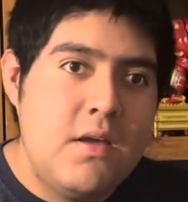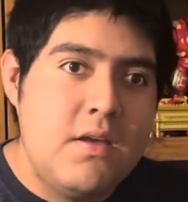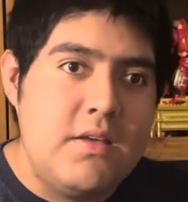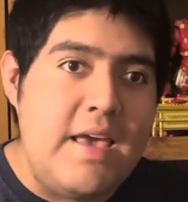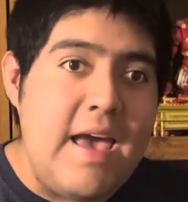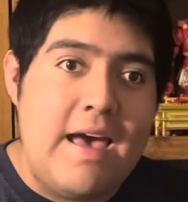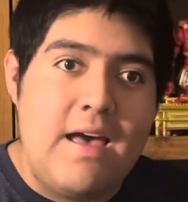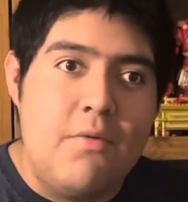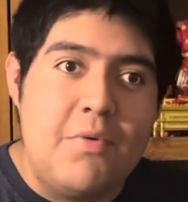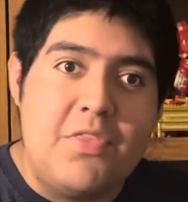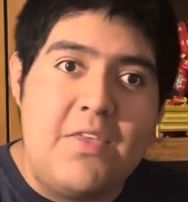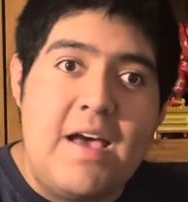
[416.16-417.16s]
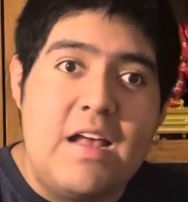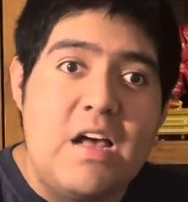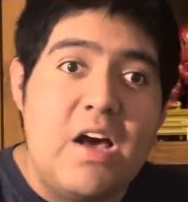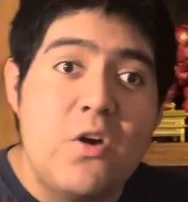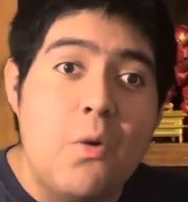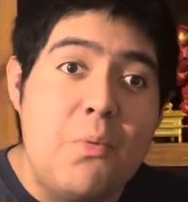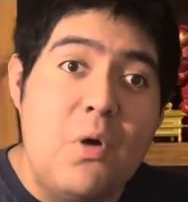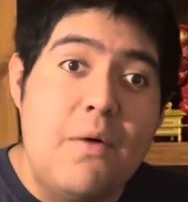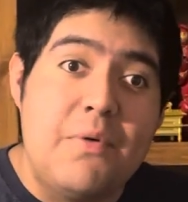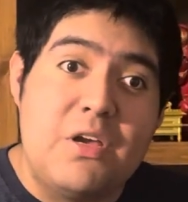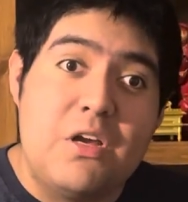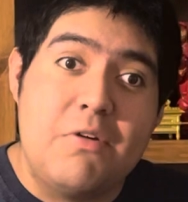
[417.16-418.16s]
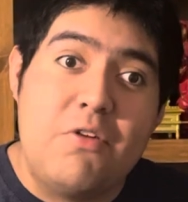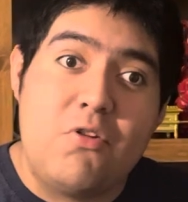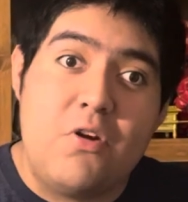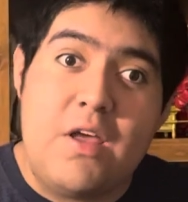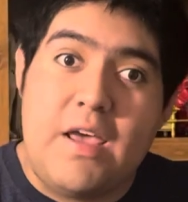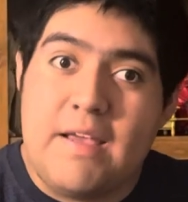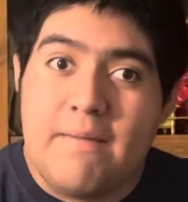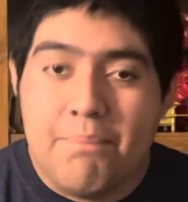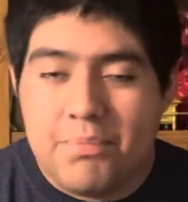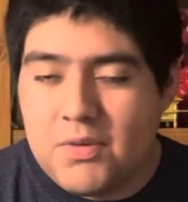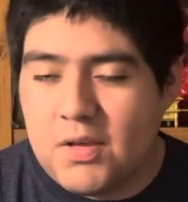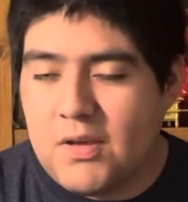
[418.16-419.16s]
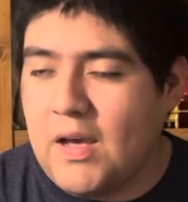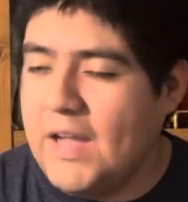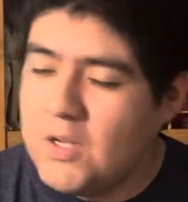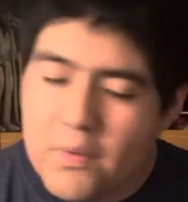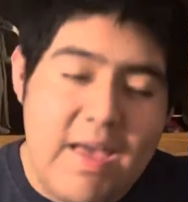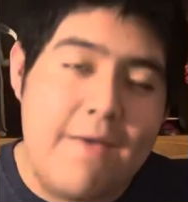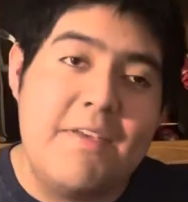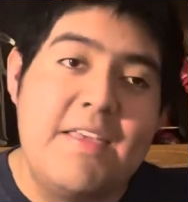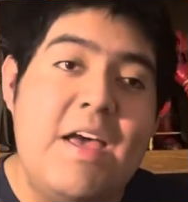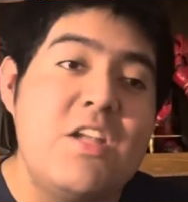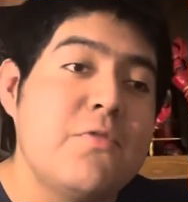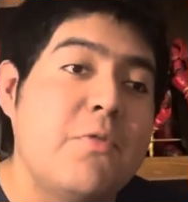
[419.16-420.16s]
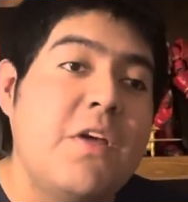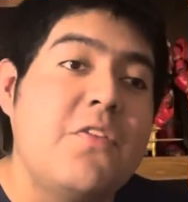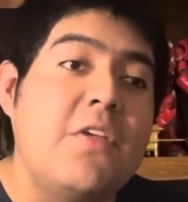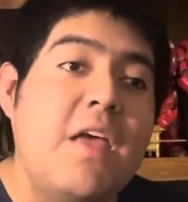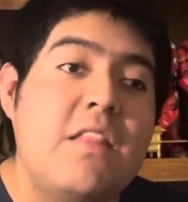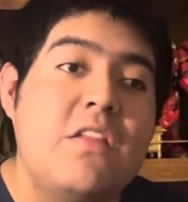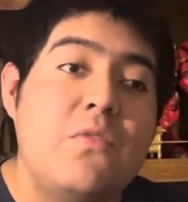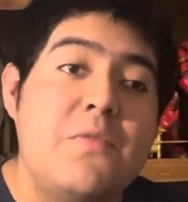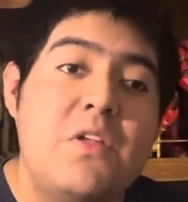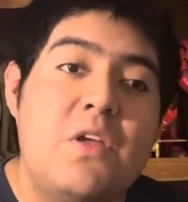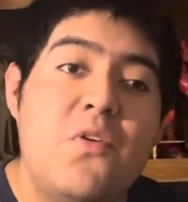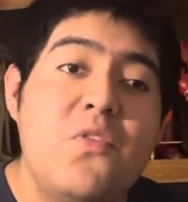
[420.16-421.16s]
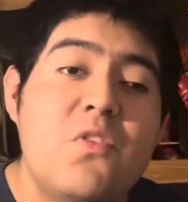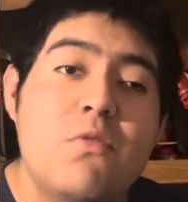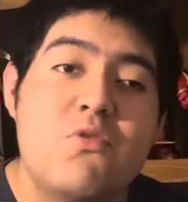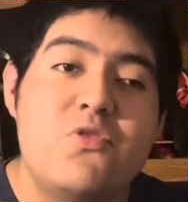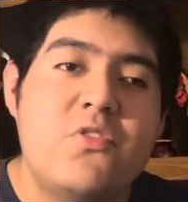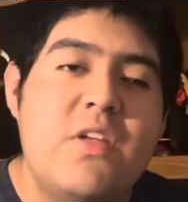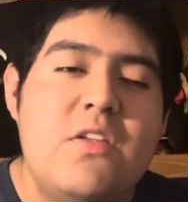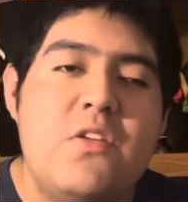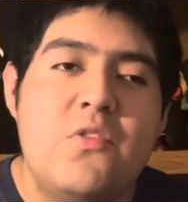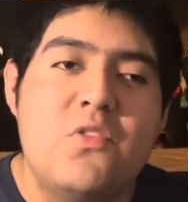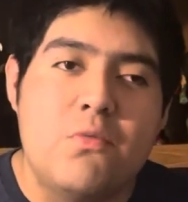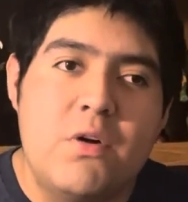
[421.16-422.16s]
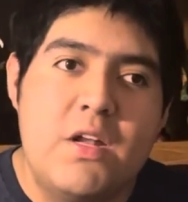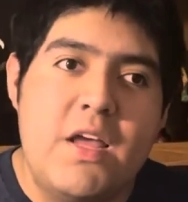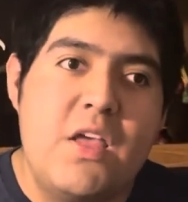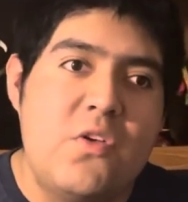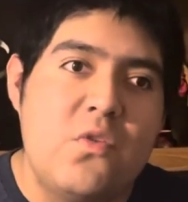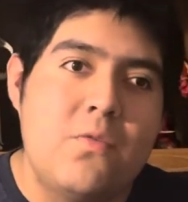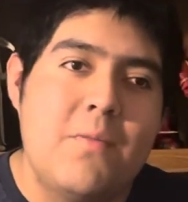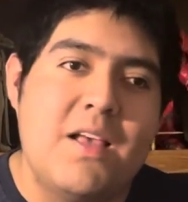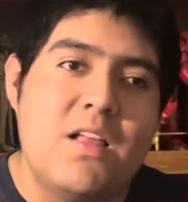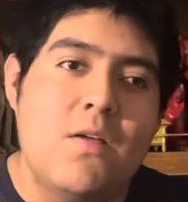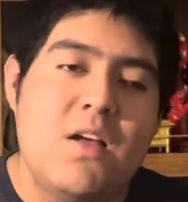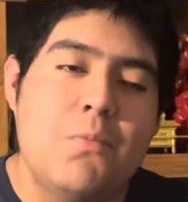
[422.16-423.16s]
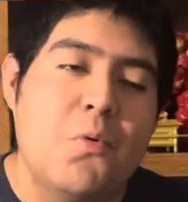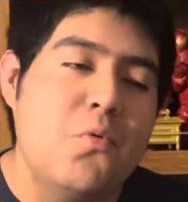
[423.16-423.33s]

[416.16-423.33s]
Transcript: yeah, with that, I hope you all have a good rest of your day. I don't have a catchphrase to end these videos, so we'll just use the one I use for my collectible